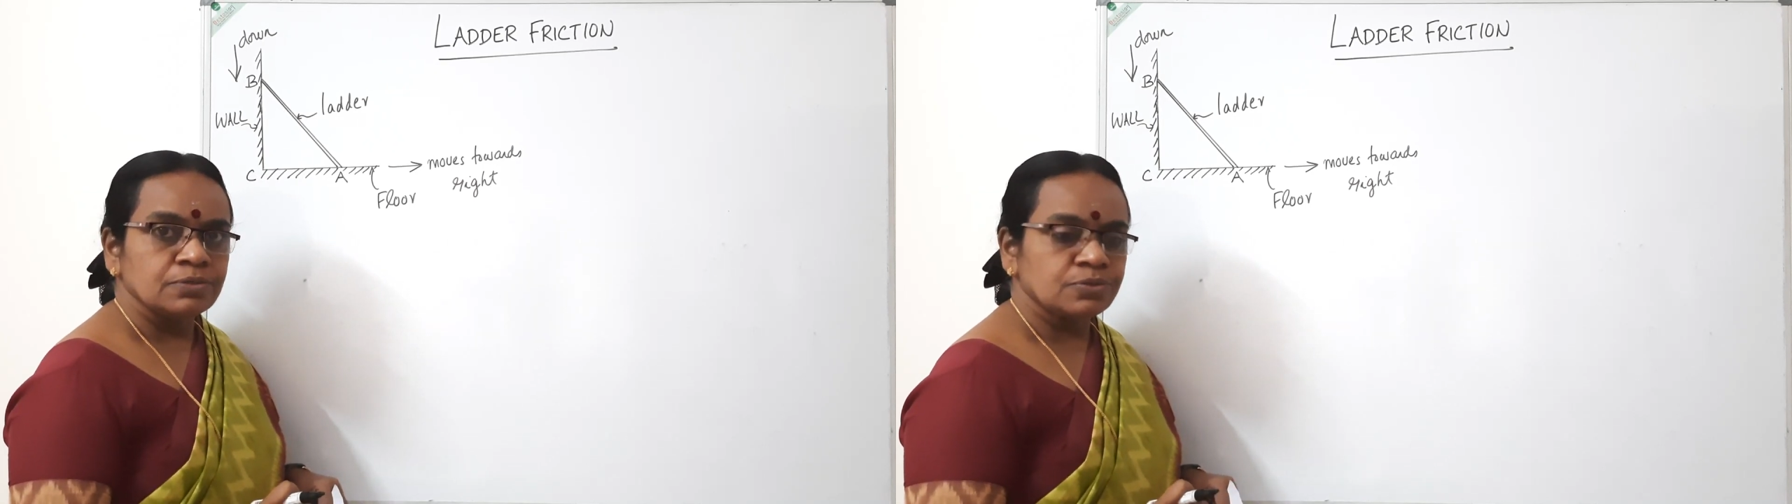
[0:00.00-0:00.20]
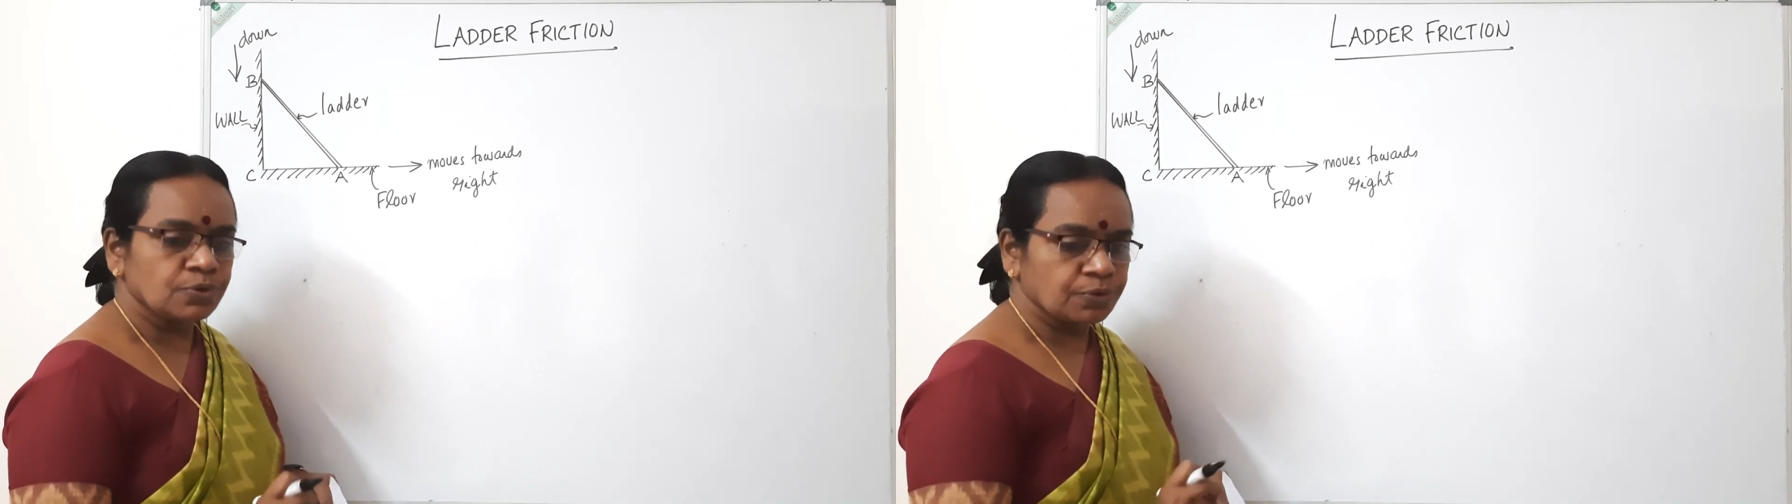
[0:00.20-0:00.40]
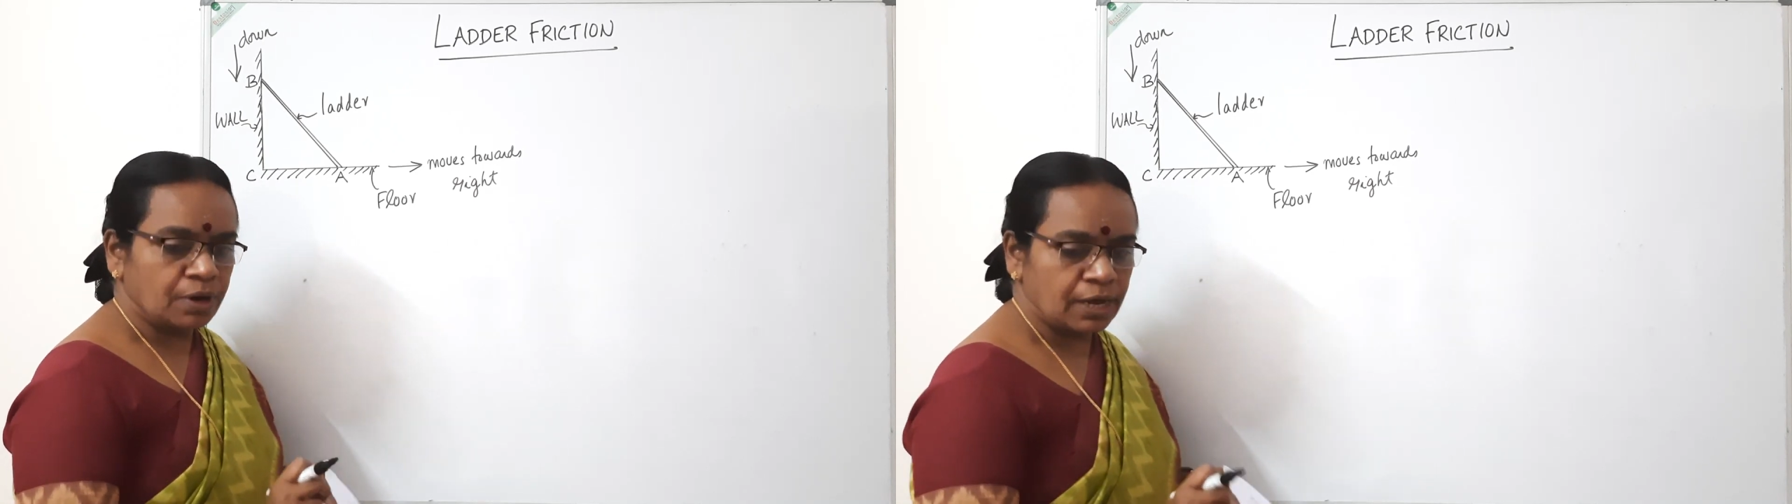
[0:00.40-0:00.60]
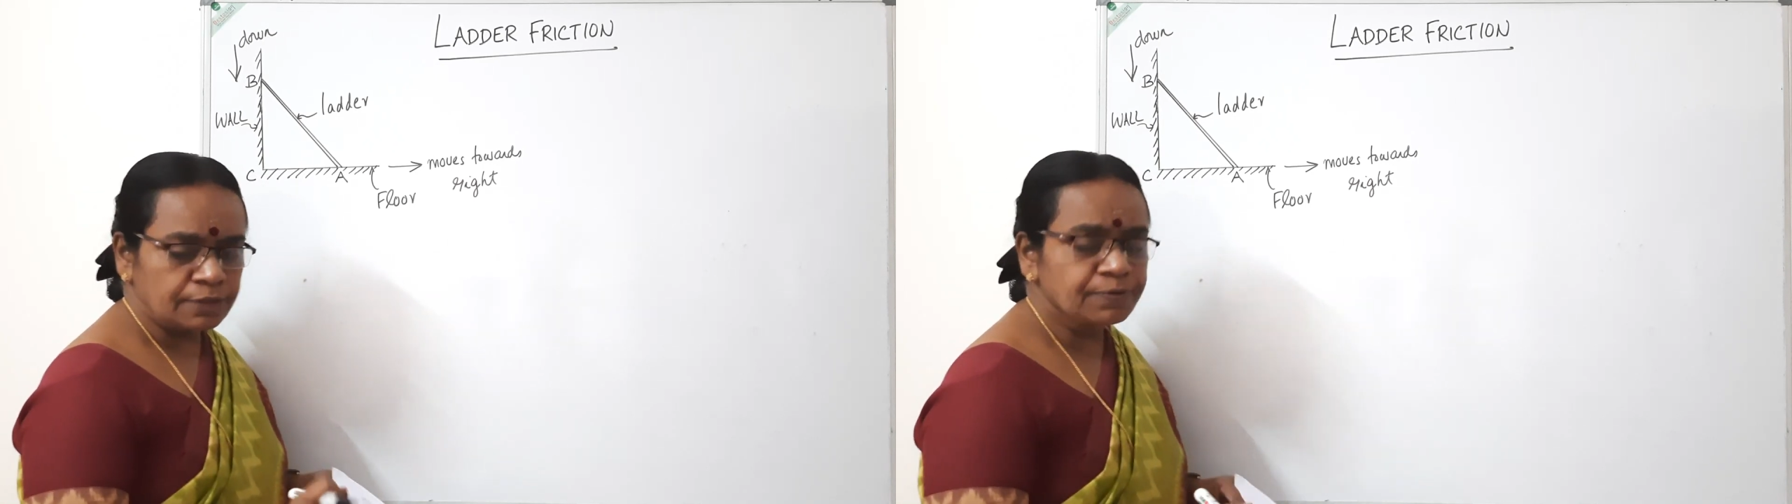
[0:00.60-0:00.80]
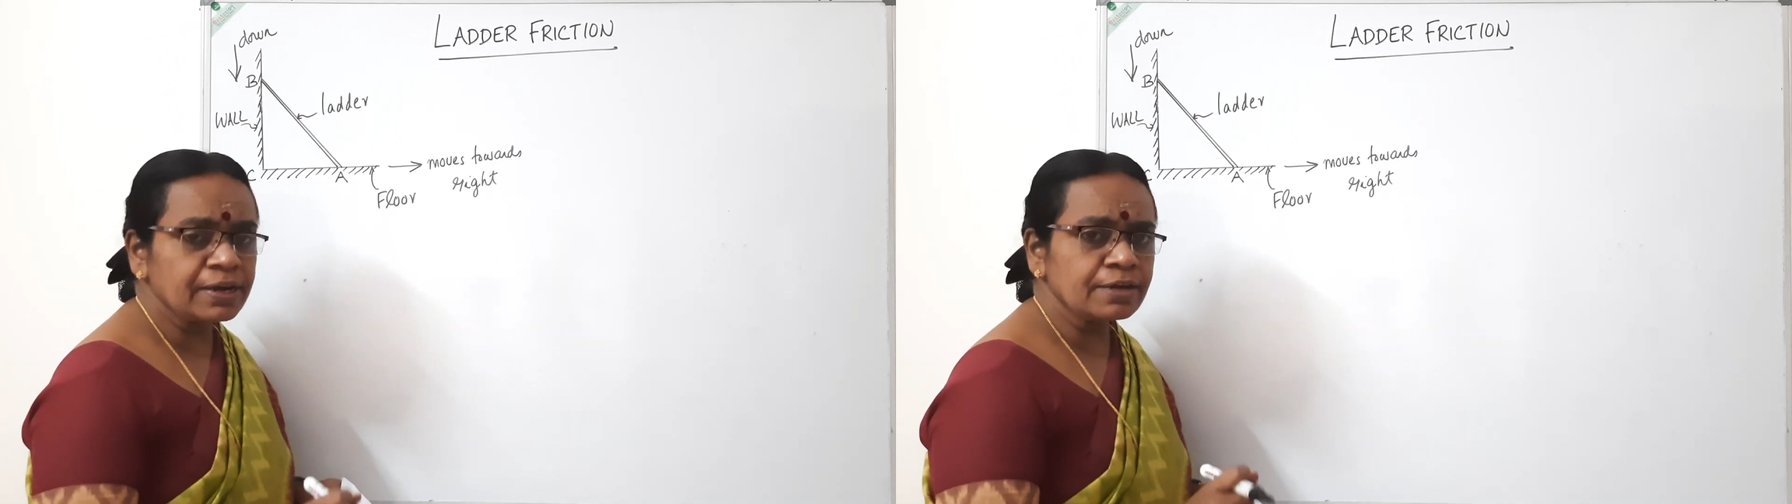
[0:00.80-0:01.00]
So
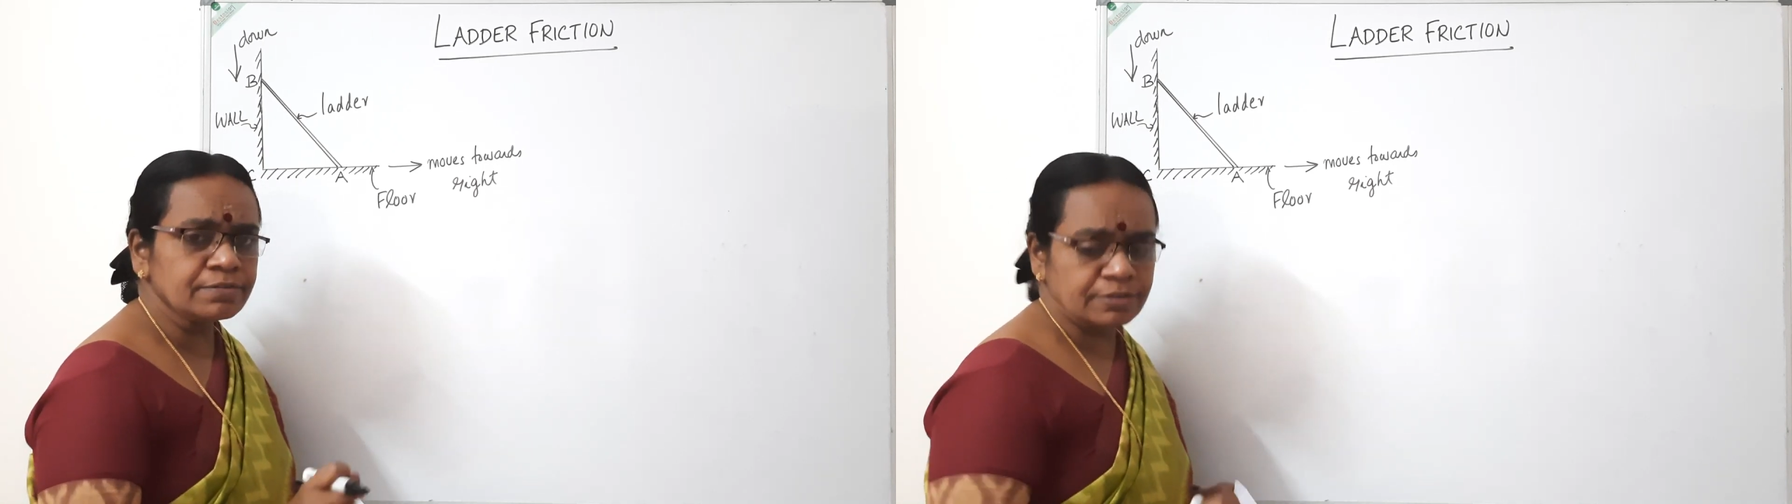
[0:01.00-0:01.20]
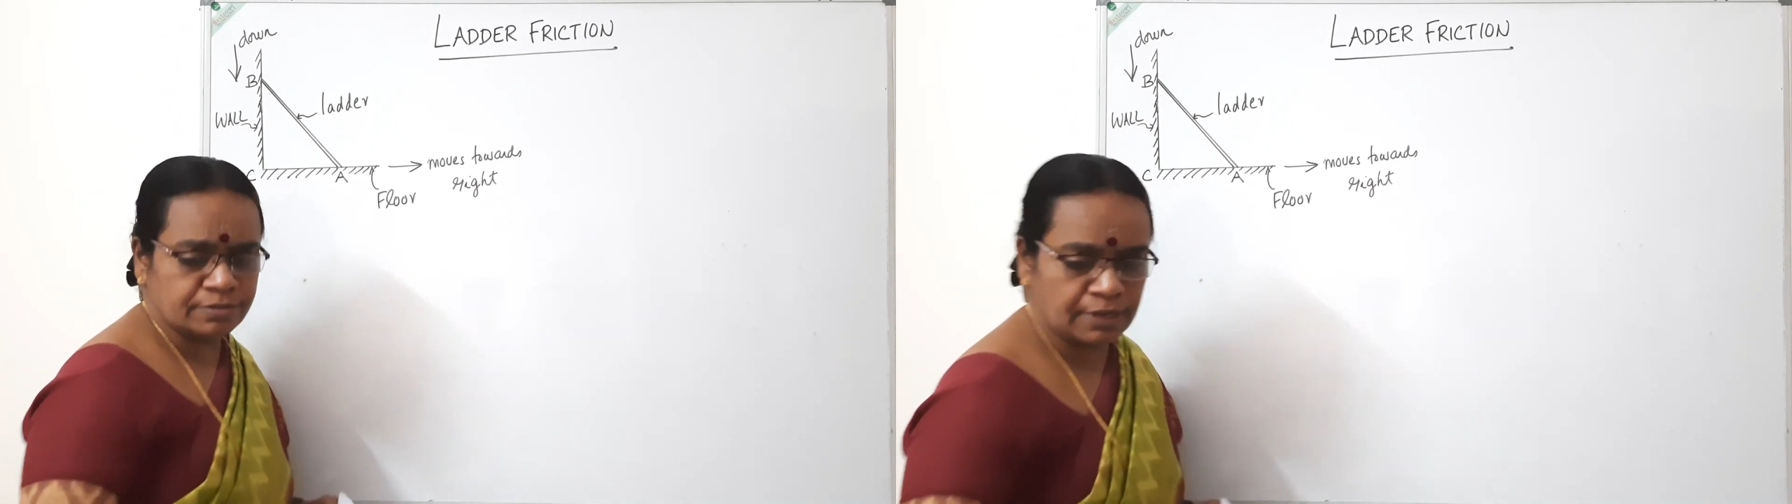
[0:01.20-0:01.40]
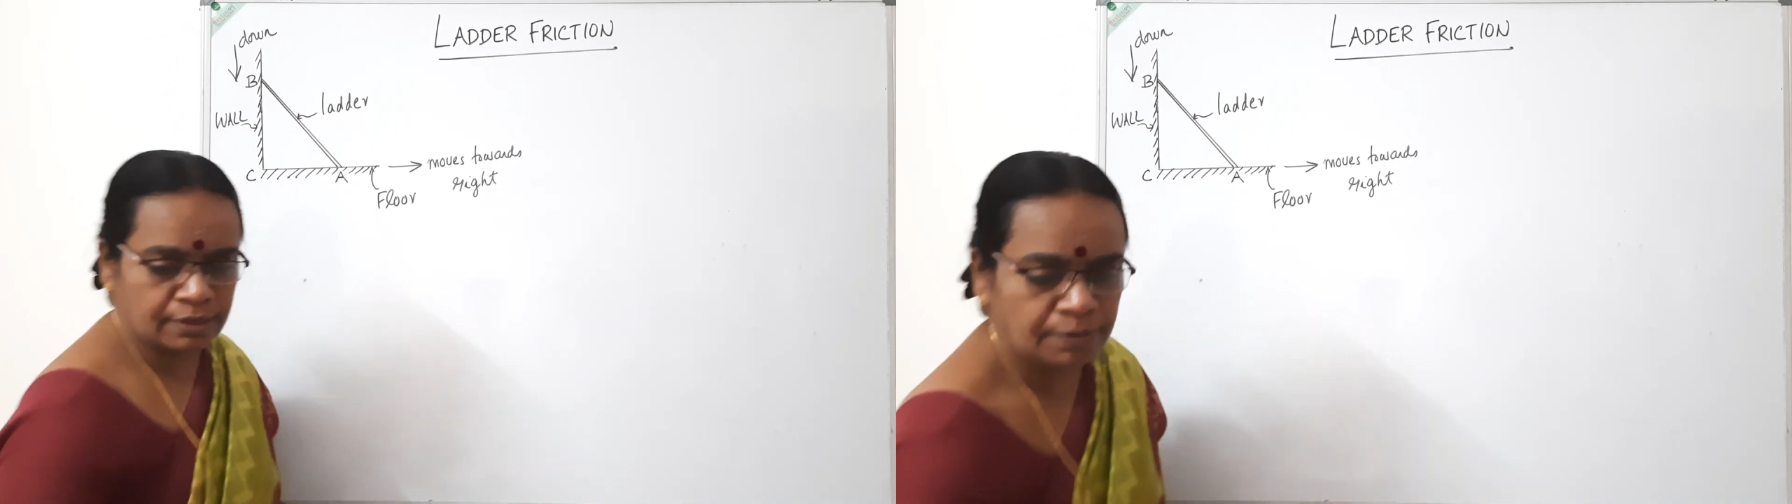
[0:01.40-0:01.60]
as far as this say,